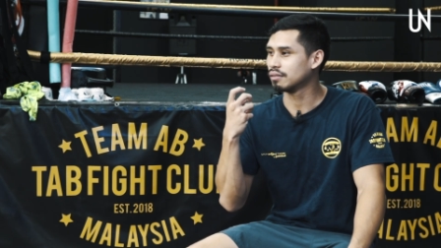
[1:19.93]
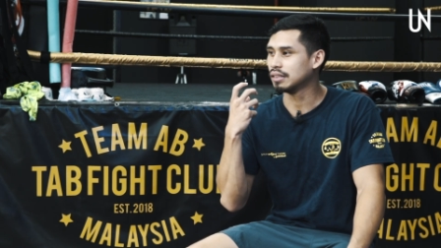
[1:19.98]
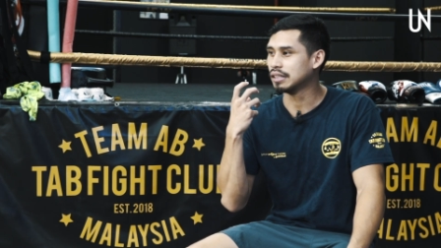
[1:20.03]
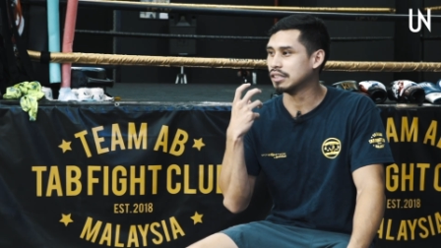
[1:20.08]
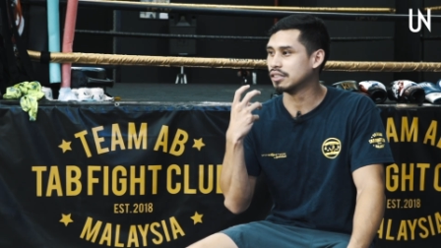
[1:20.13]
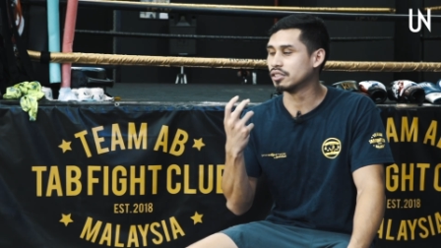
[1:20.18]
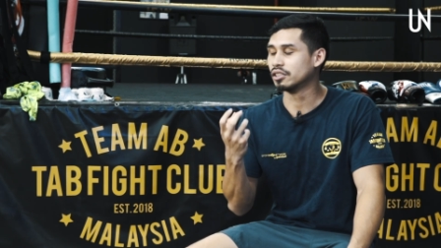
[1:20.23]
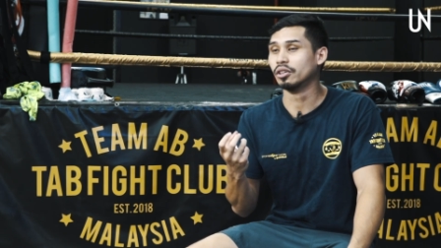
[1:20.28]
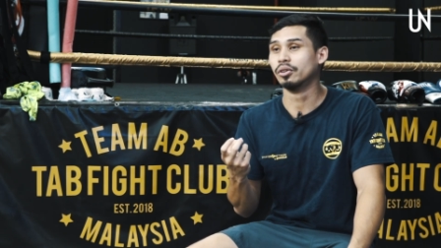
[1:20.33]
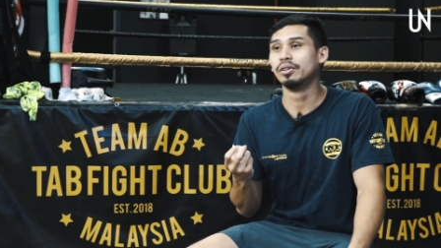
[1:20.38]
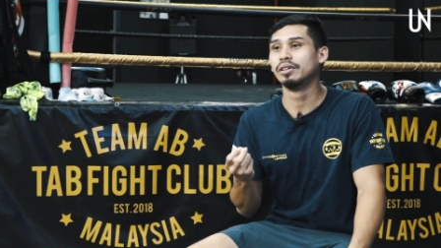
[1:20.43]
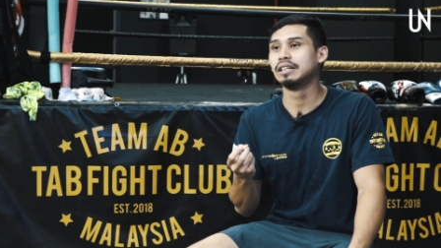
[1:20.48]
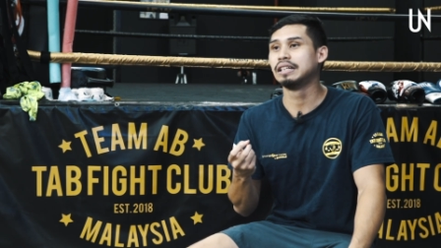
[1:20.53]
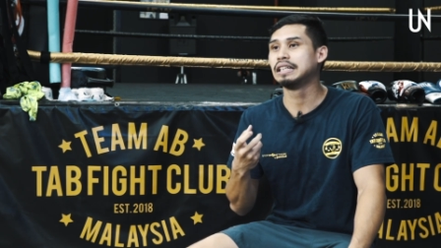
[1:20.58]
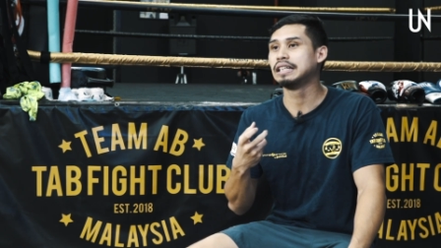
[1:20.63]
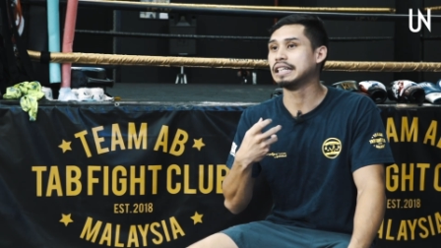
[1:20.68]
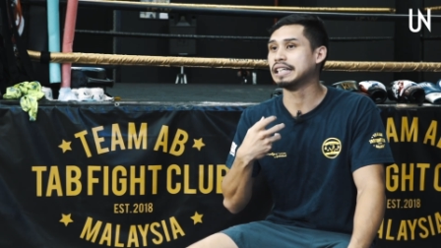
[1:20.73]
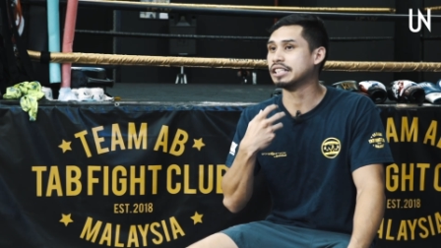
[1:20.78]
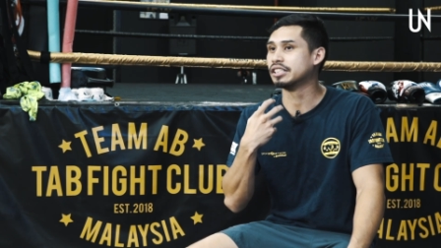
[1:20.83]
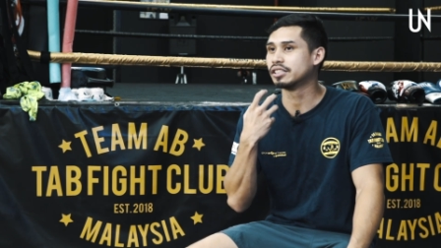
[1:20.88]
it's
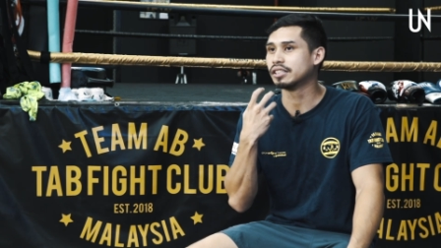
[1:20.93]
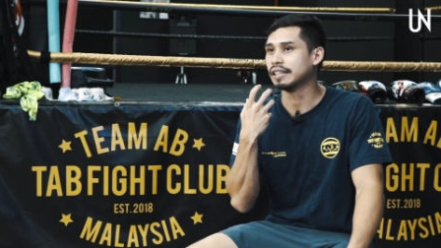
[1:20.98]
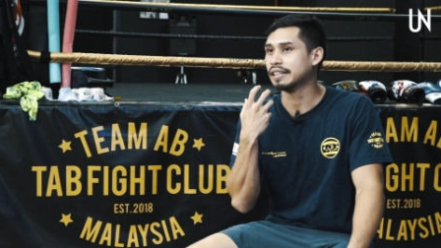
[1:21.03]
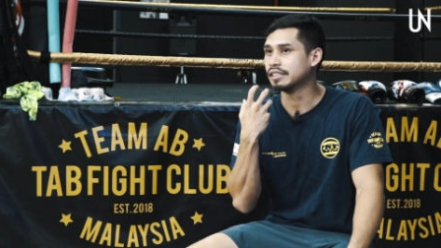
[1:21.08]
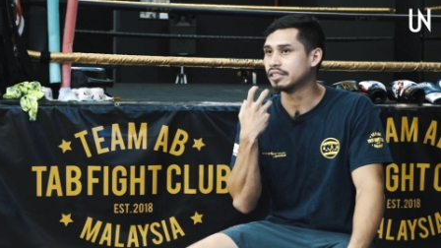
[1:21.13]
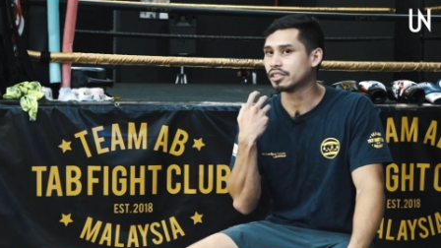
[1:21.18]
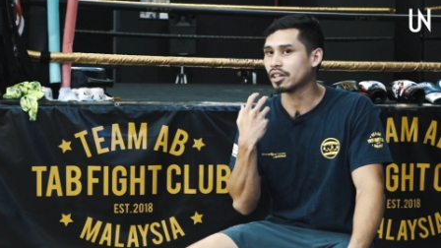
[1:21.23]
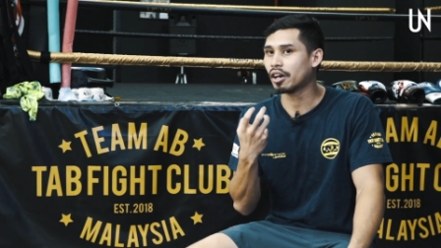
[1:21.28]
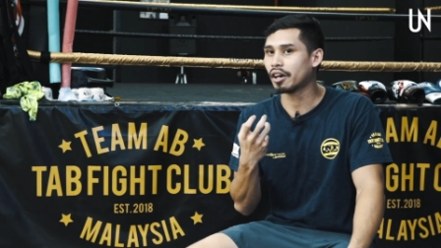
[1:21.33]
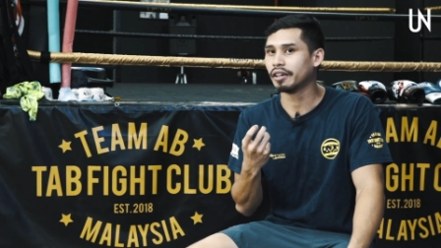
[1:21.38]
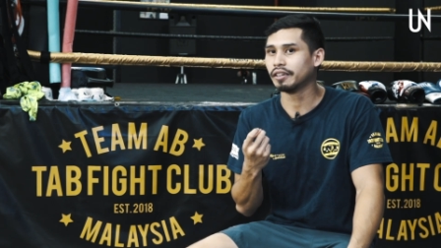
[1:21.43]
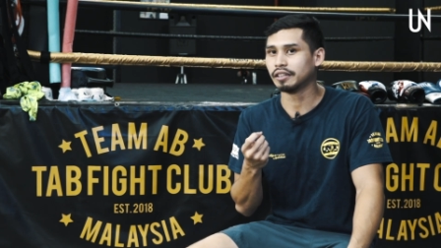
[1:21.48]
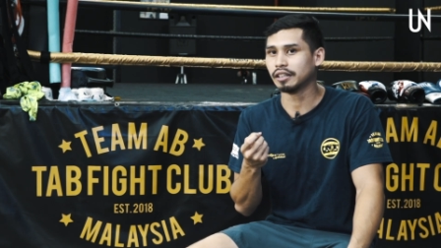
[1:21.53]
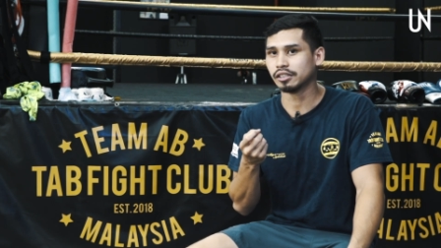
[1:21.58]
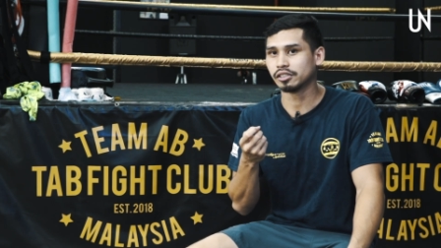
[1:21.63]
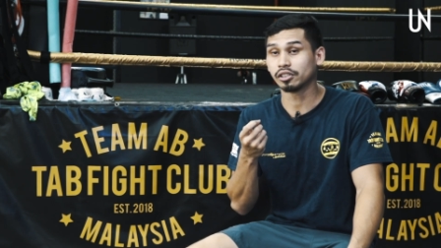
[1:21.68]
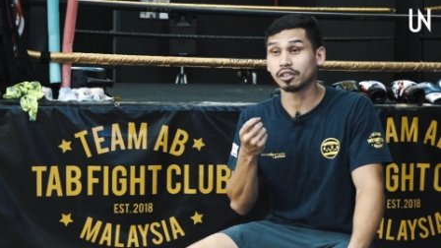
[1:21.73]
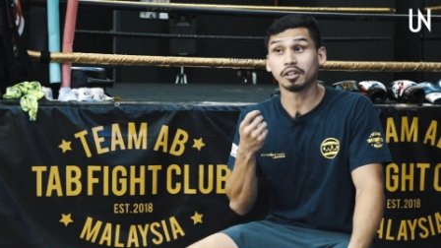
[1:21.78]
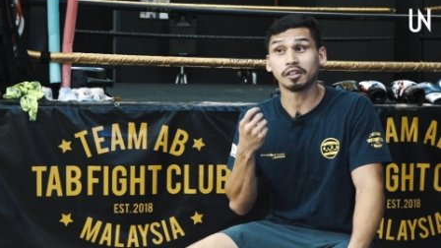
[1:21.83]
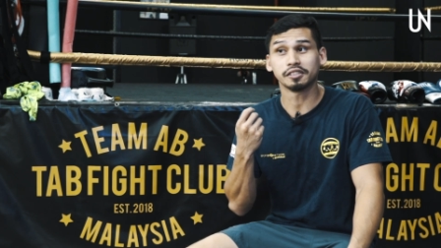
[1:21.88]
lonely, it's hard,
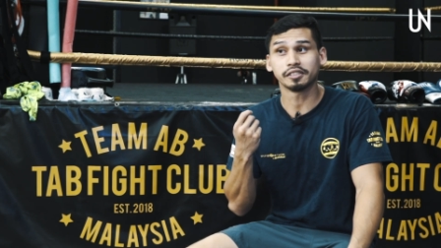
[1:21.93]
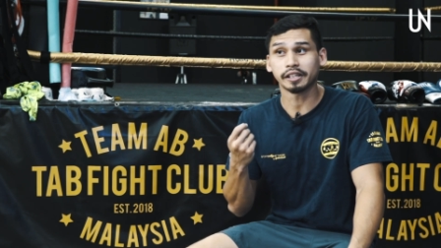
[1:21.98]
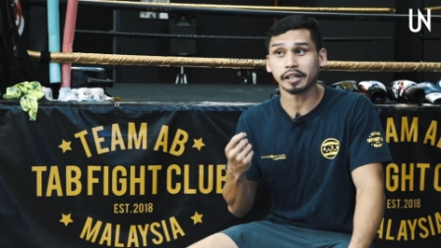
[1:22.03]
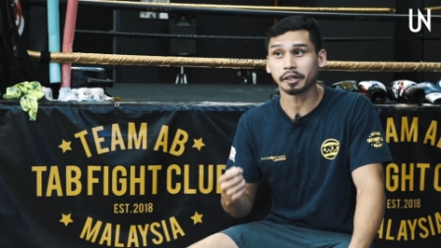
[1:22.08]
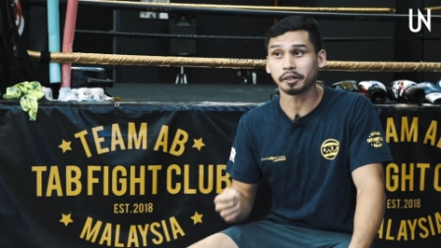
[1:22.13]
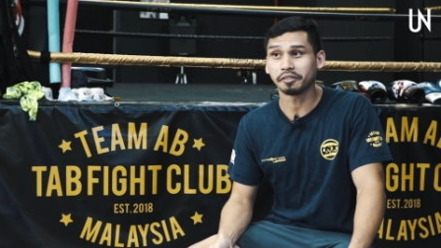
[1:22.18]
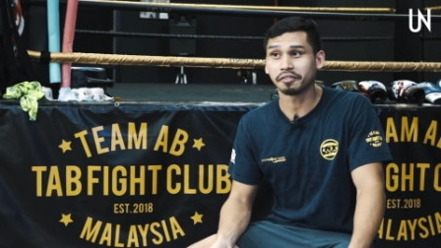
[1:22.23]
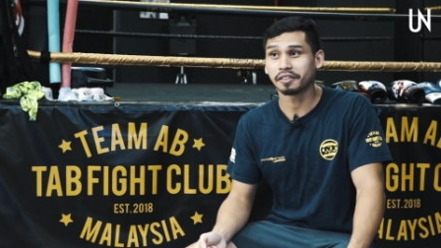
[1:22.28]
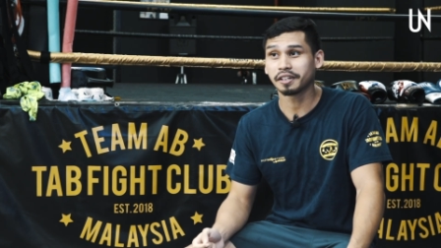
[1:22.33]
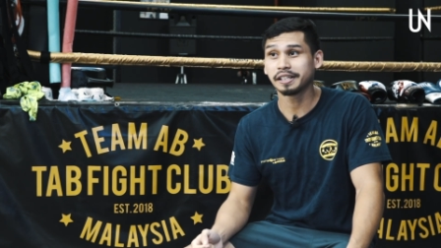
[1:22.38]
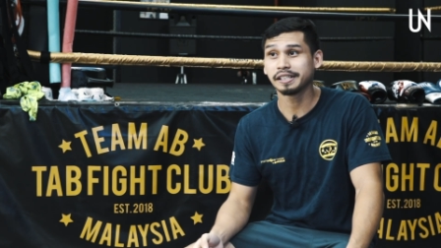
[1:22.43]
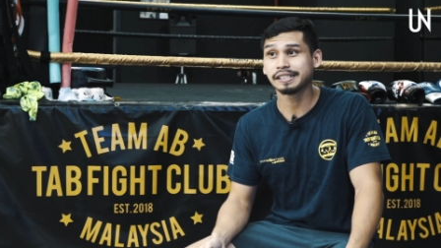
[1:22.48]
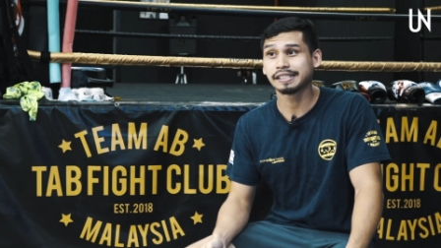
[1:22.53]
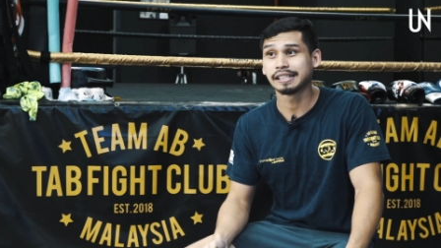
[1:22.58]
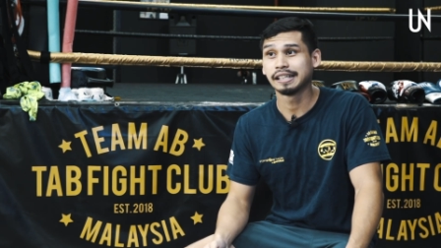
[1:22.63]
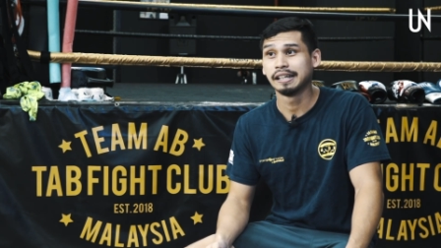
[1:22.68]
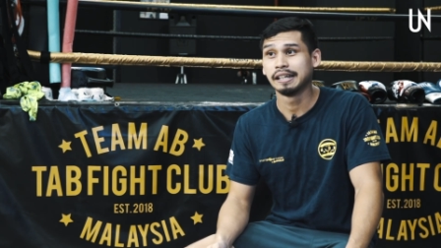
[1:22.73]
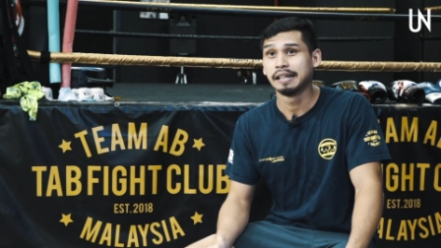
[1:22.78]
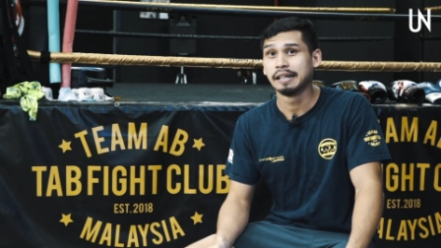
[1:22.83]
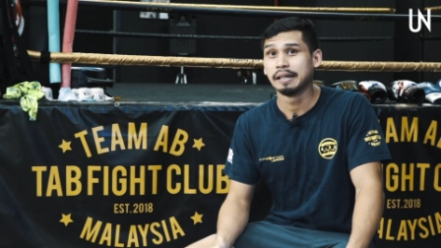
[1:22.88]
there's a lot of sacrifice.
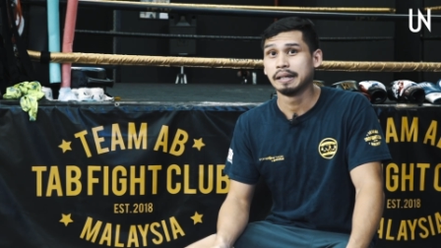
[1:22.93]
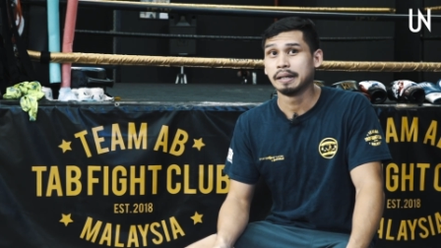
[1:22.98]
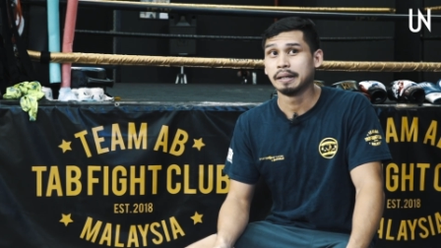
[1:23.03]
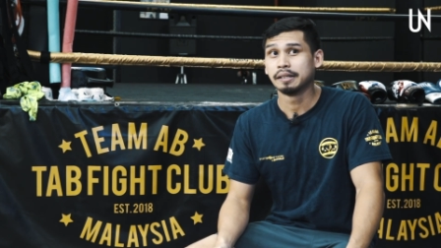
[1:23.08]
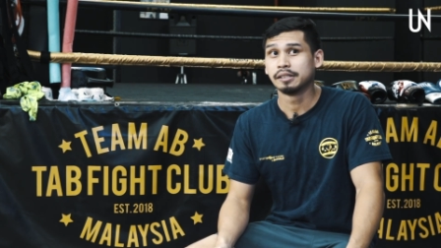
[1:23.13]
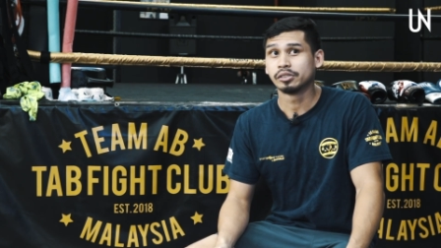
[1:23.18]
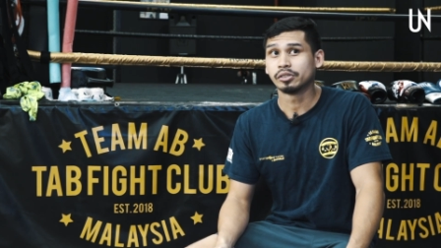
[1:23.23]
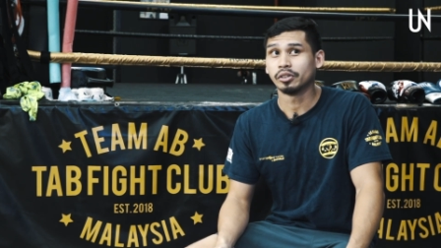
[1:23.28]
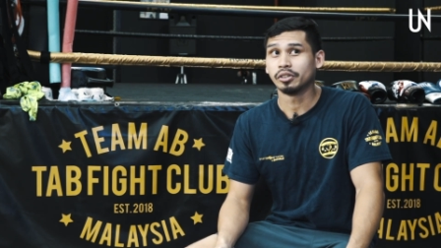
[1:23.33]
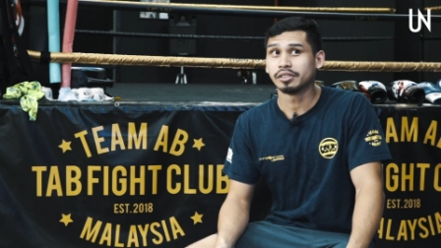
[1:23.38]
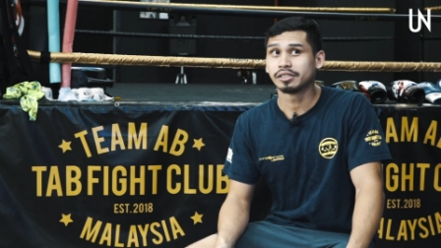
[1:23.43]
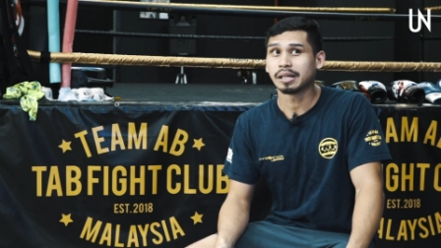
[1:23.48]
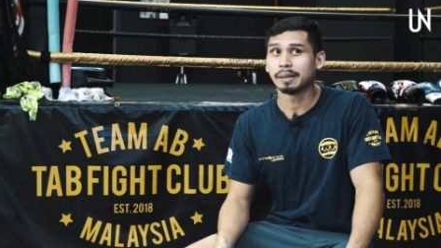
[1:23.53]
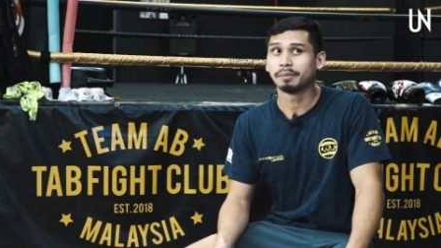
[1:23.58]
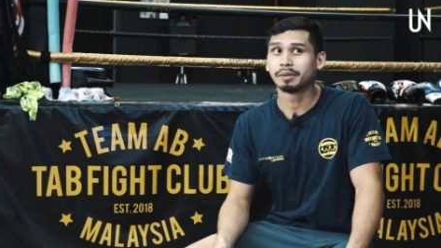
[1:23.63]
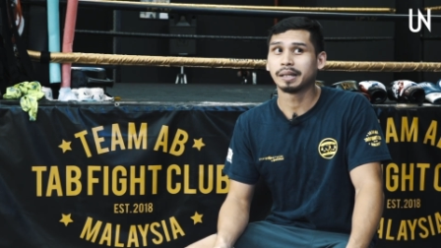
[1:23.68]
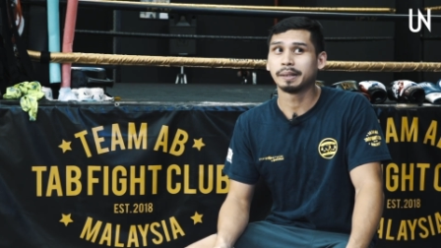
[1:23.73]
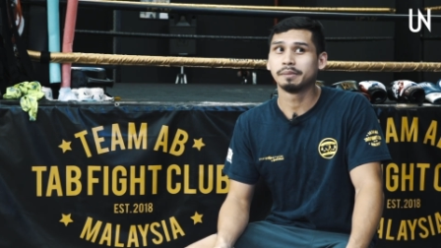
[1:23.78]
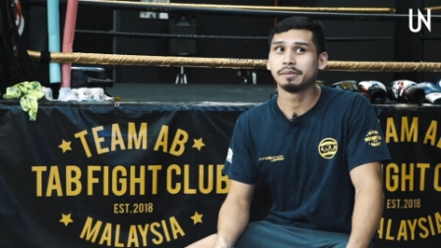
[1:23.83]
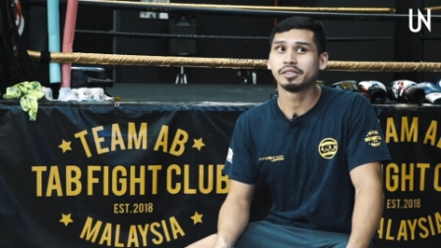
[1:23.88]
So
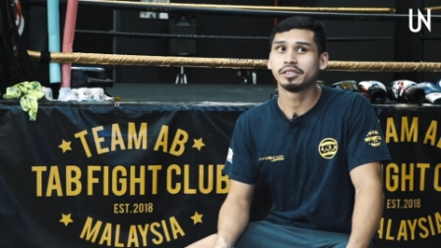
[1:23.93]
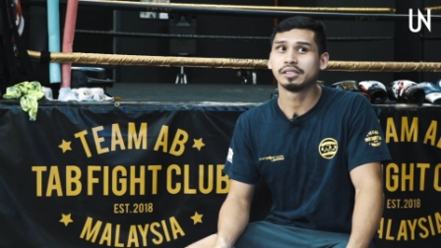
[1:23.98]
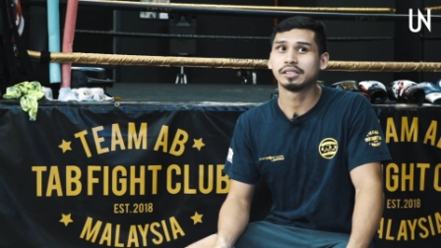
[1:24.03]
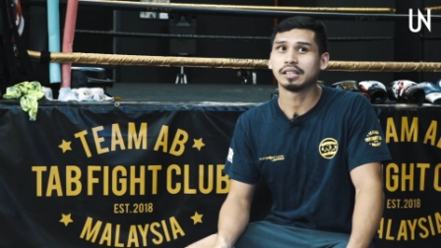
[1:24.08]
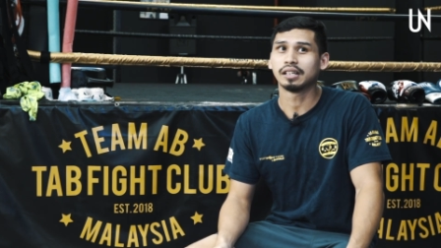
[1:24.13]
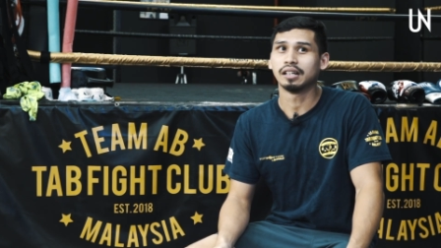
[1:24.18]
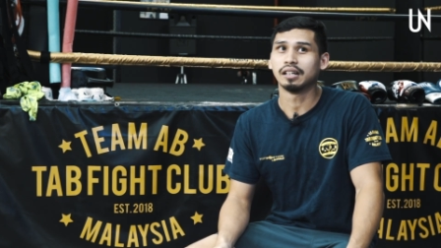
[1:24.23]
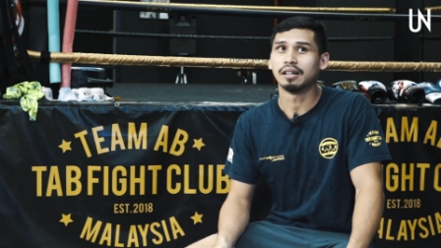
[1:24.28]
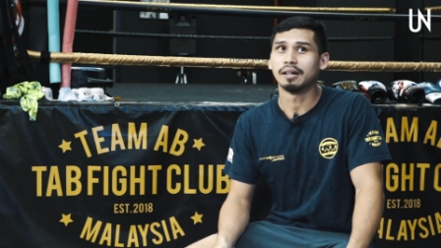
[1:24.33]
sometimes